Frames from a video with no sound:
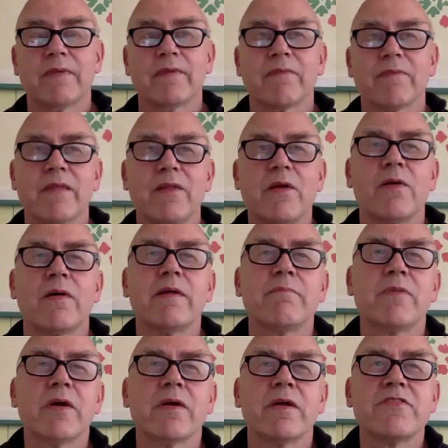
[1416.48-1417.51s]
I'm
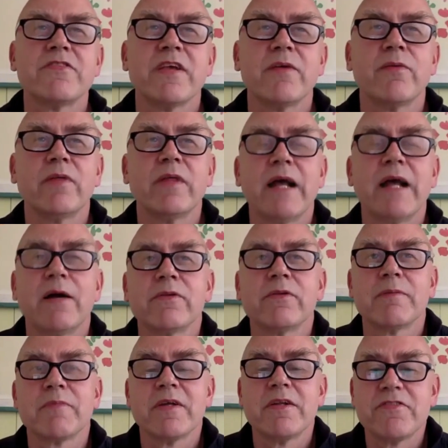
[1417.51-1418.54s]
not going to say without.
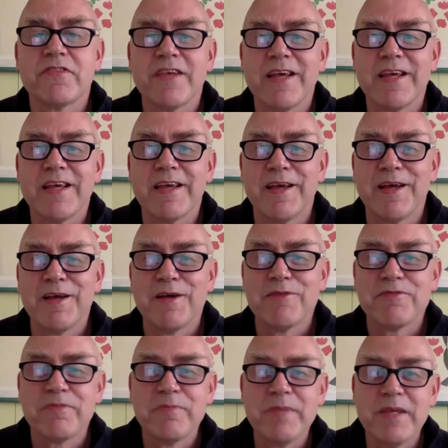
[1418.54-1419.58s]
I'm going to say,
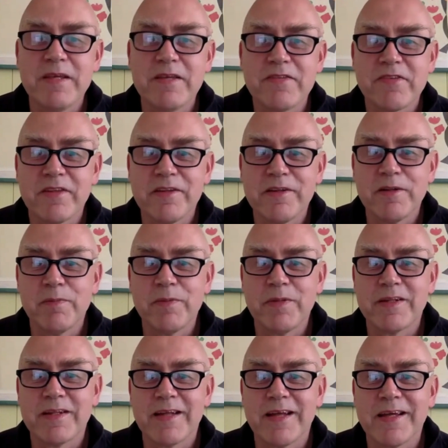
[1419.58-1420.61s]
for me, it's a little
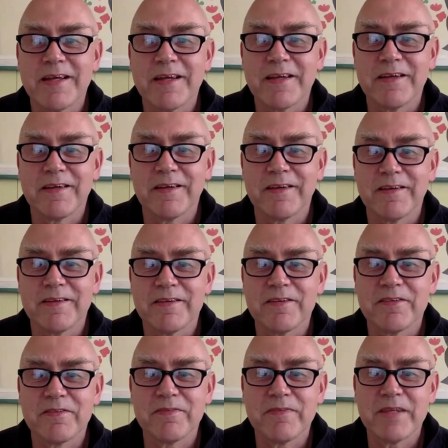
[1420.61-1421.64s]
bit like,
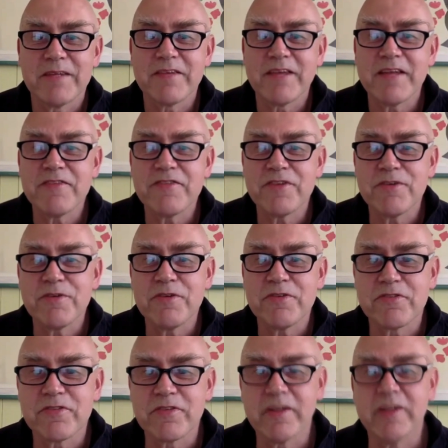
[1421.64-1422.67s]
a 10 series
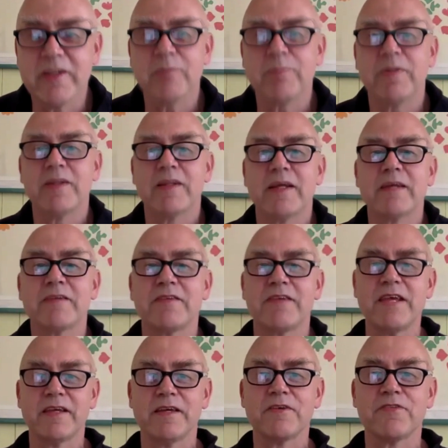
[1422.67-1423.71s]
is a little bit like
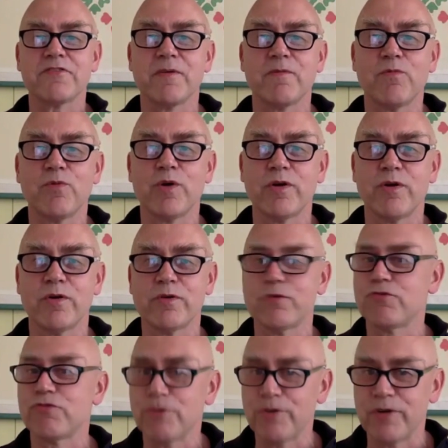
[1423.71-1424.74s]
taking someone on a
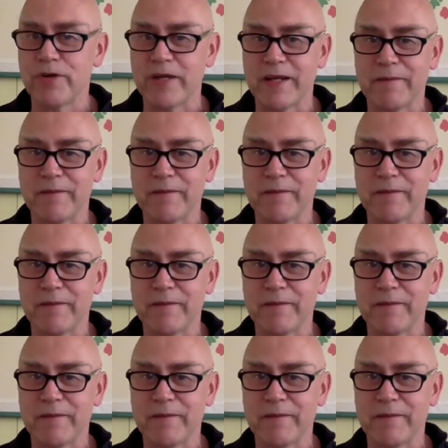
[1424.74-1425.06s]
journey.